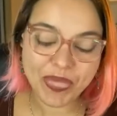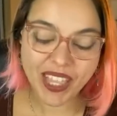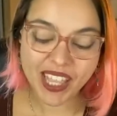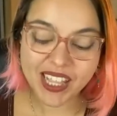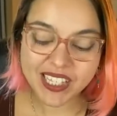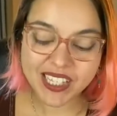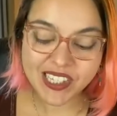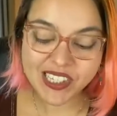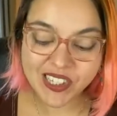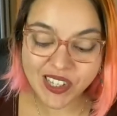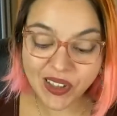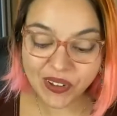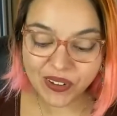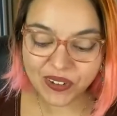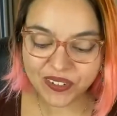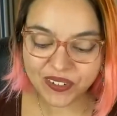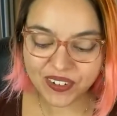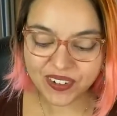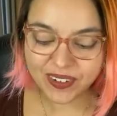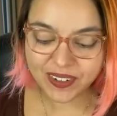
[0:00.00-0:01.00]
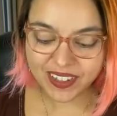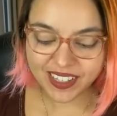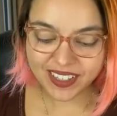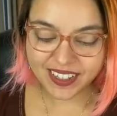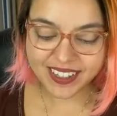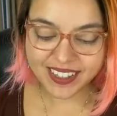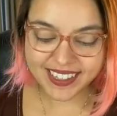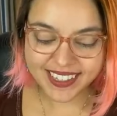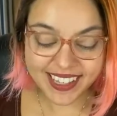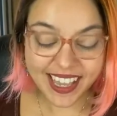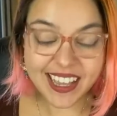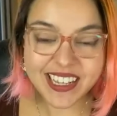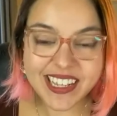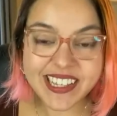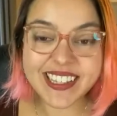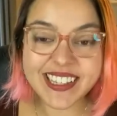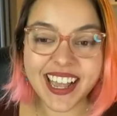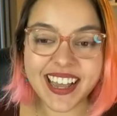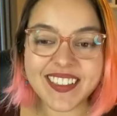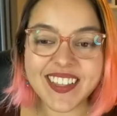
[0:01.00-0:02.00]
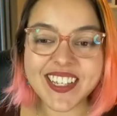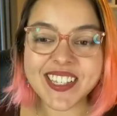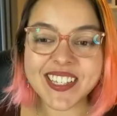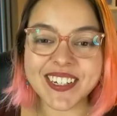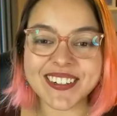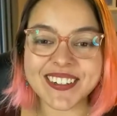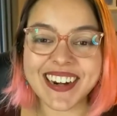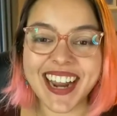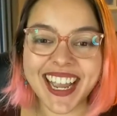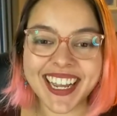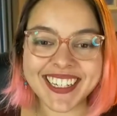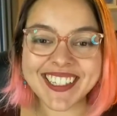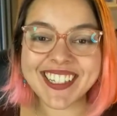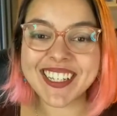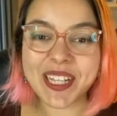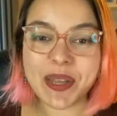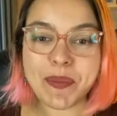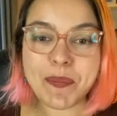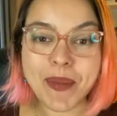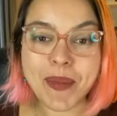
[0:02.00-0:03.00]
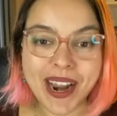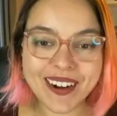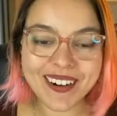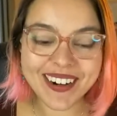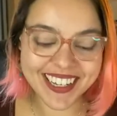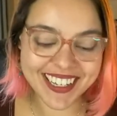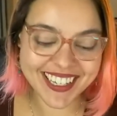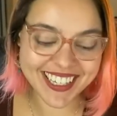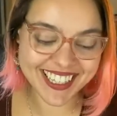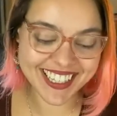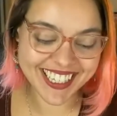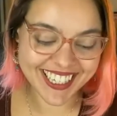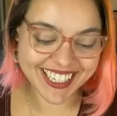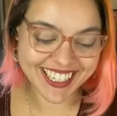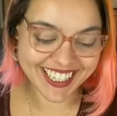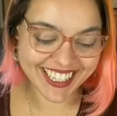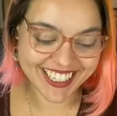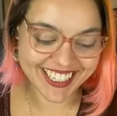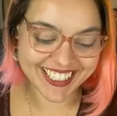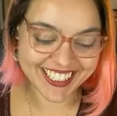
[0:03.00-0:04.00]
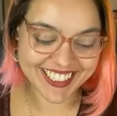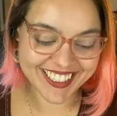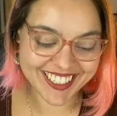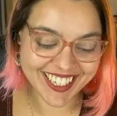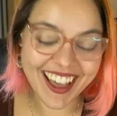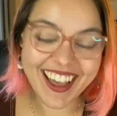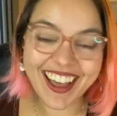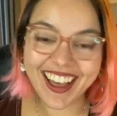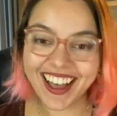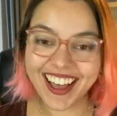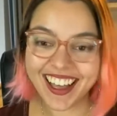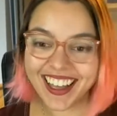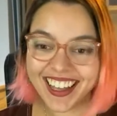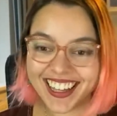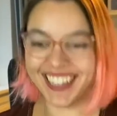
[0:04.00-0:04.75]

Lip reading: So, yes, that is correct in American English. Haha.